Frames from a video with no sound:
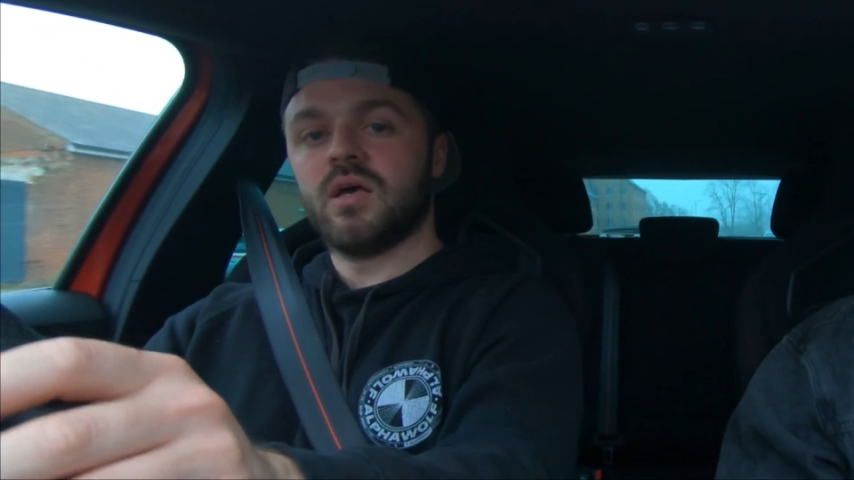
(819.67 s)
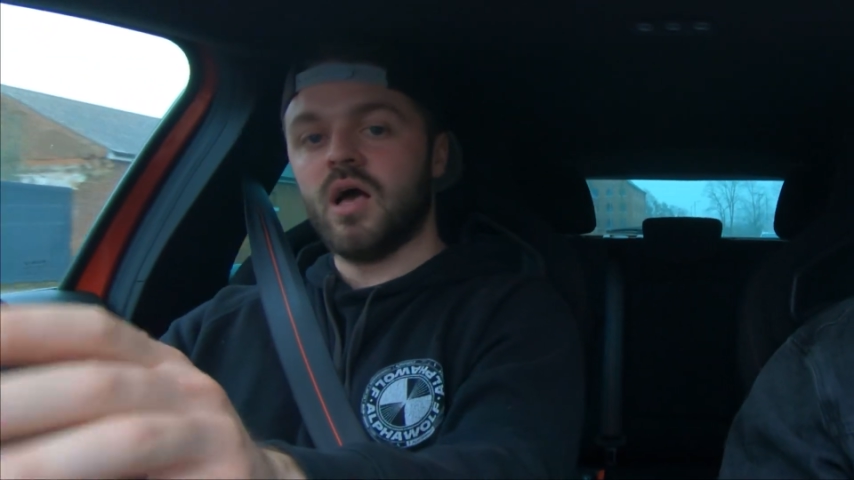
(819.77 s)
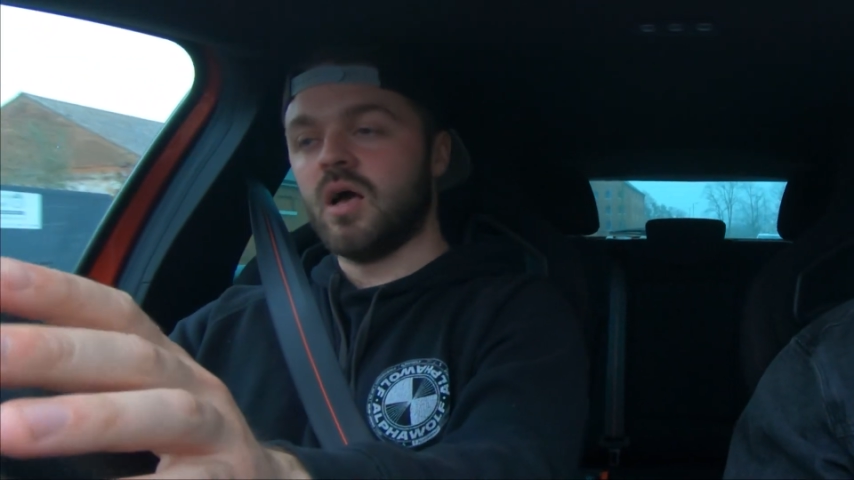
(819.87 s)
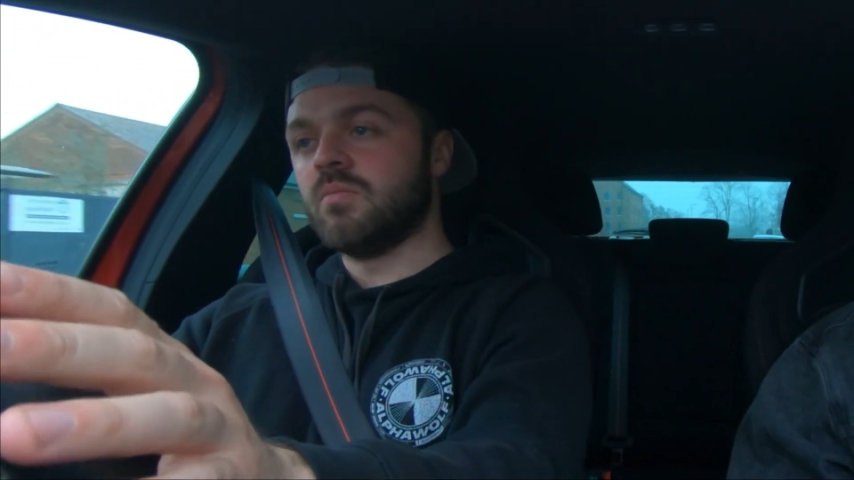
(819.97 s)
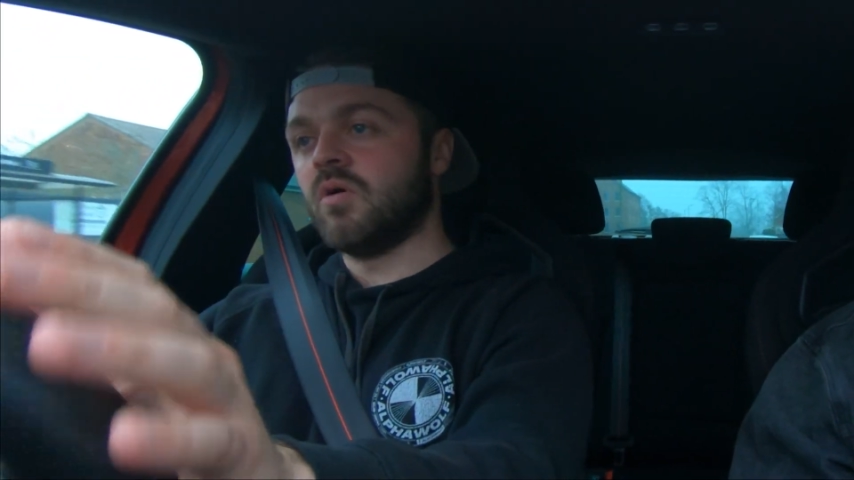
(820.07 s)

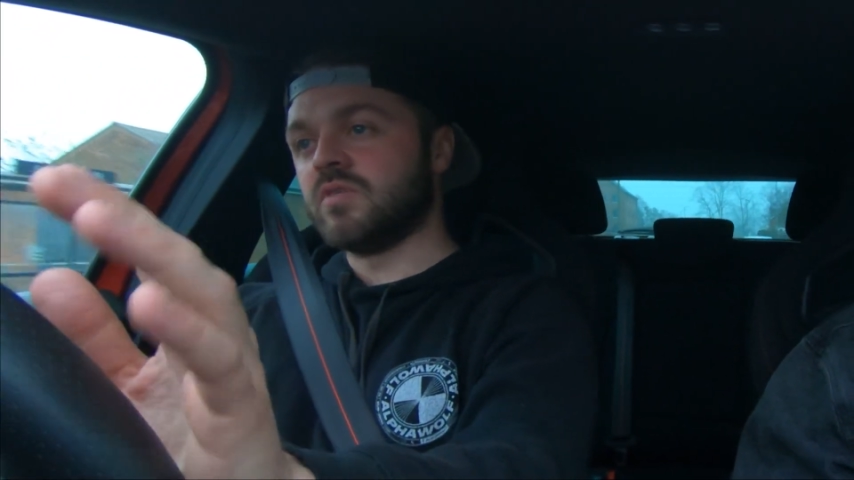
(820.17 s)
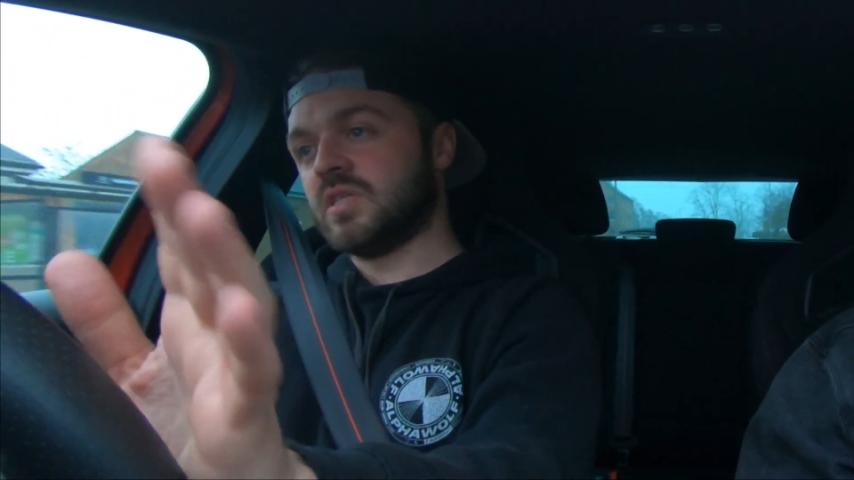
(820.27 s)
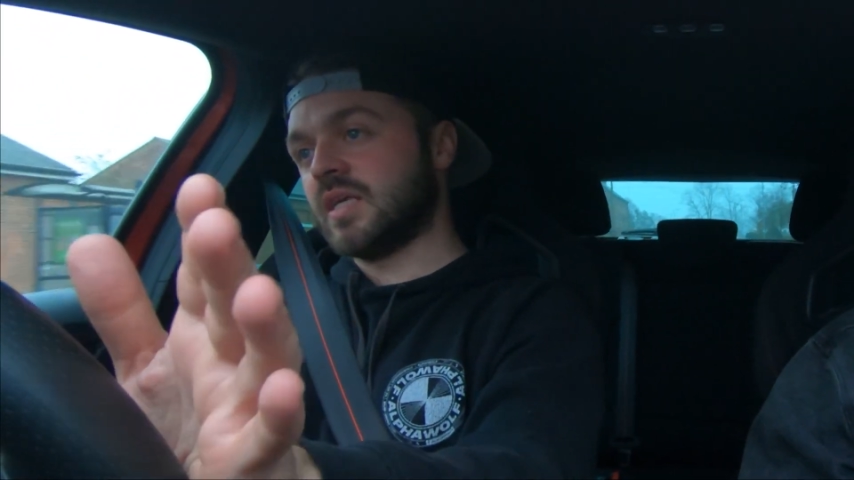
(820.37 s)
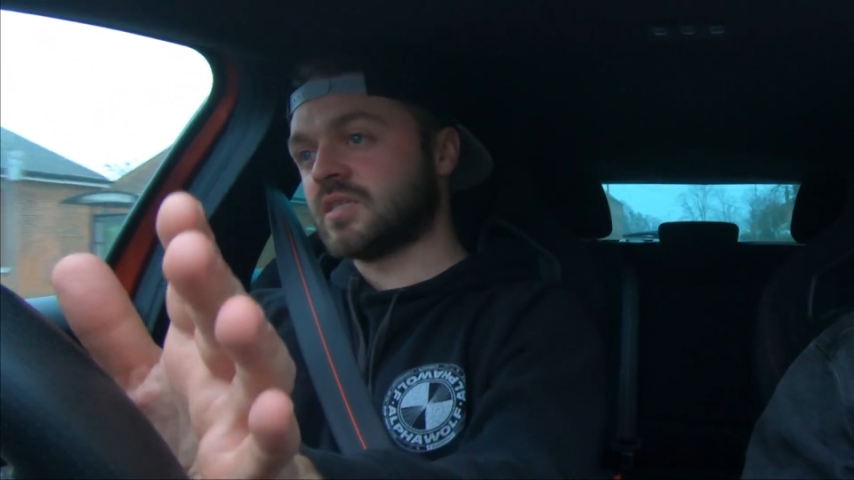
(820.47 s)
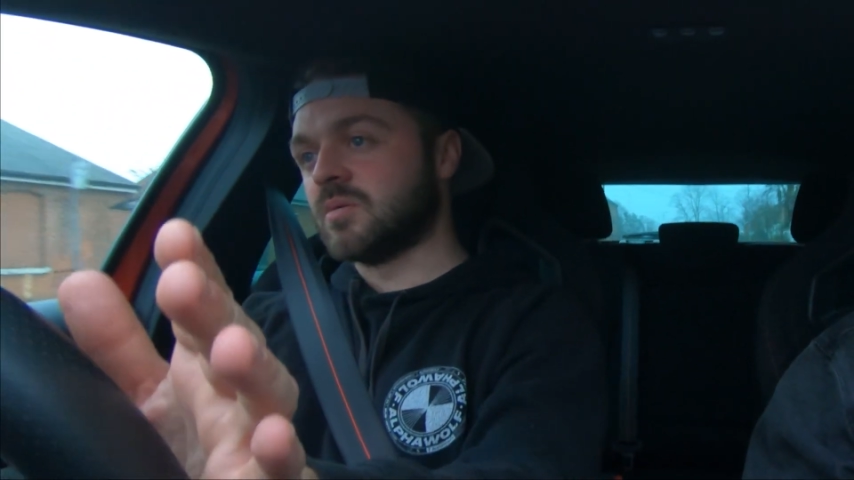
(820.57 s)

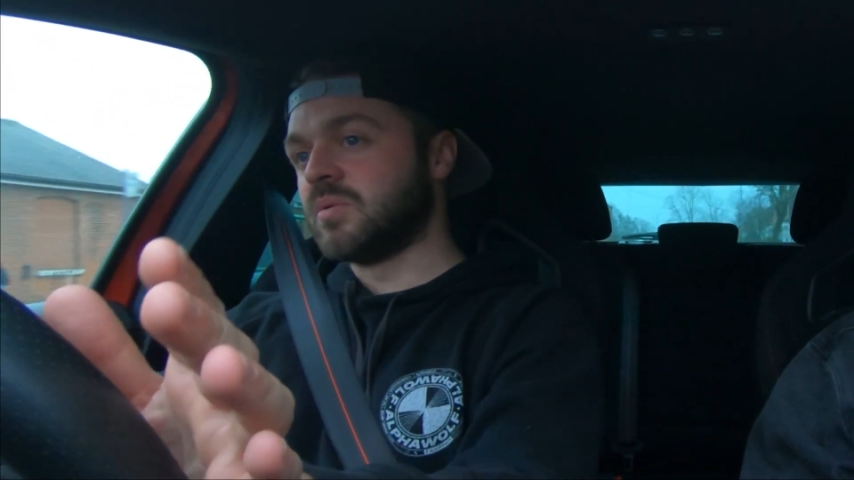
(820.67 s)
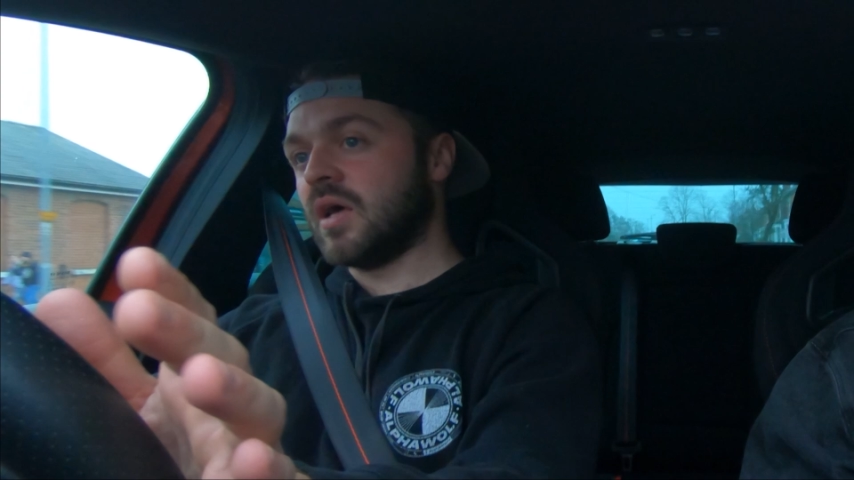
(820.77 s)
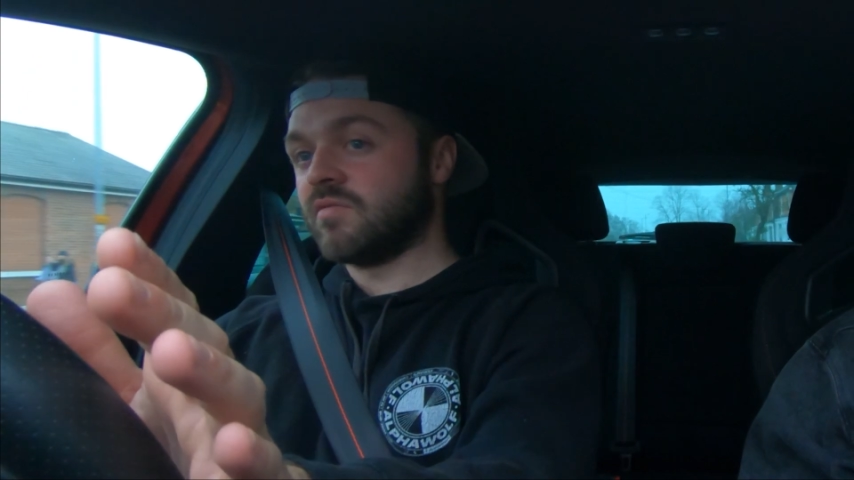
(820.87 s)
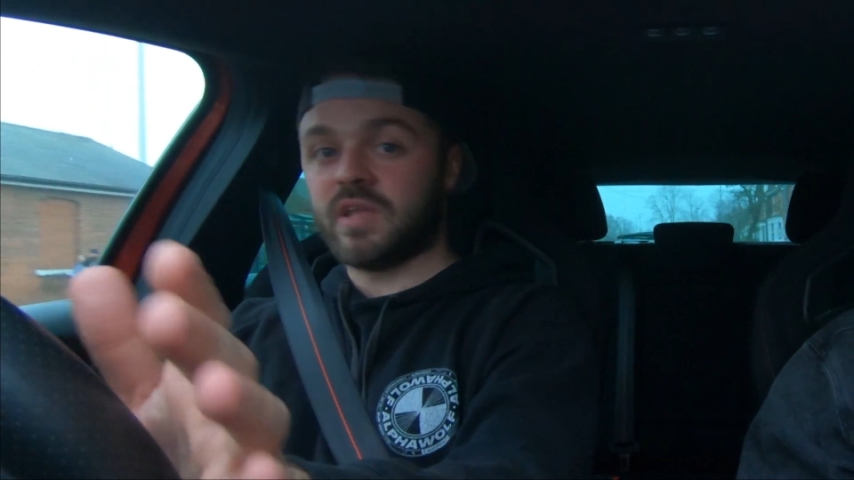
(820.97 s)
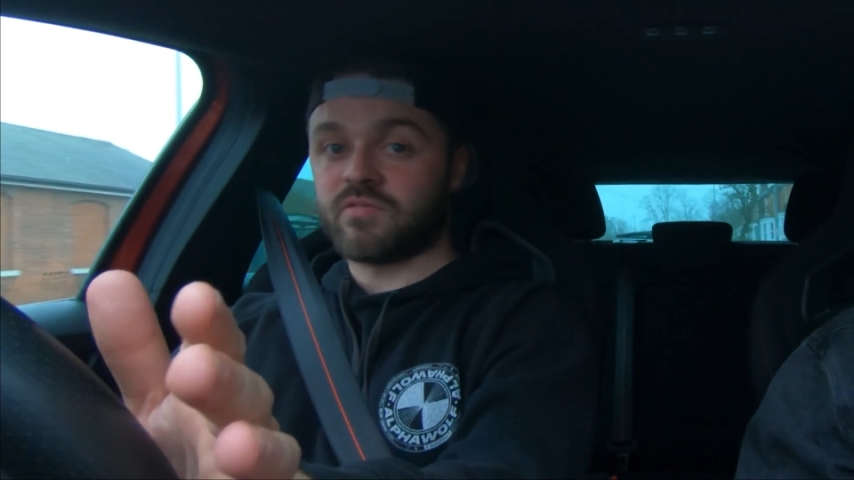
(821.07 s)
Obviously that's
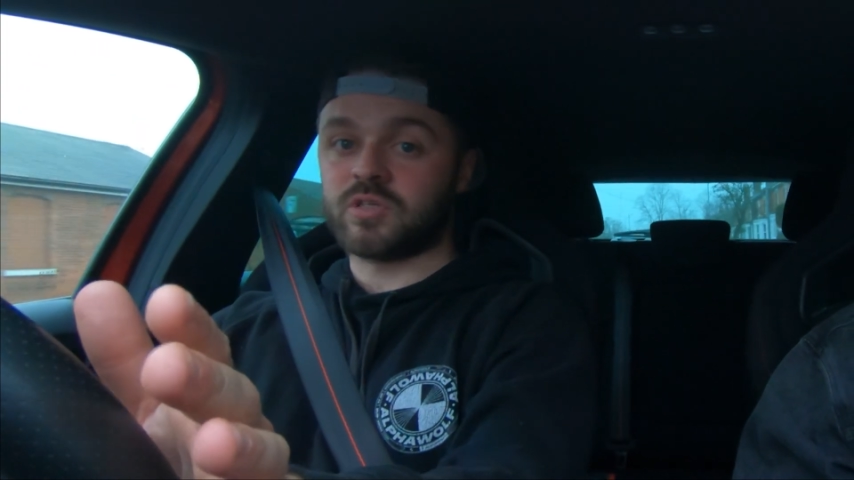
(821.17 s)
I've never